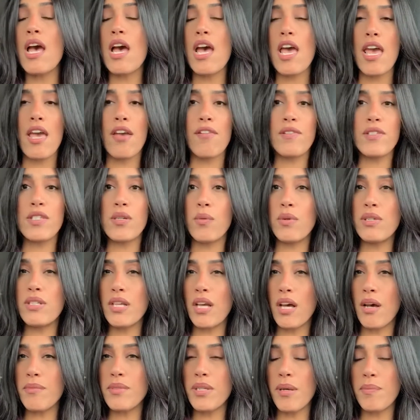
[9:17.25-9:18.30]
If someone
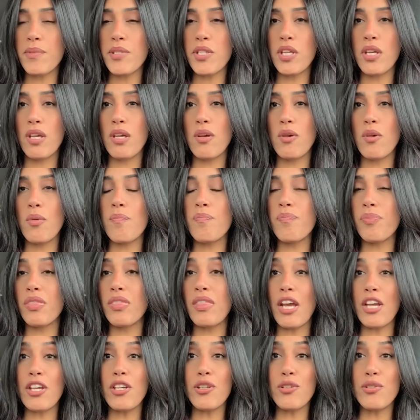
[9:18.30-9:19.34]
comes up to you
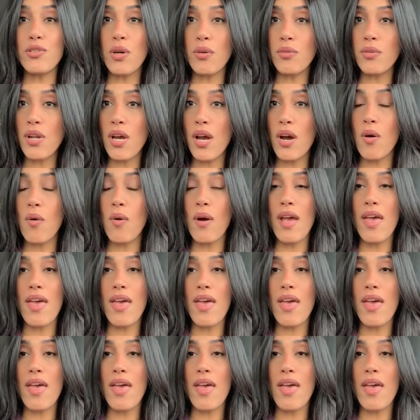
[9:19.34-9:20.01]
that you don't know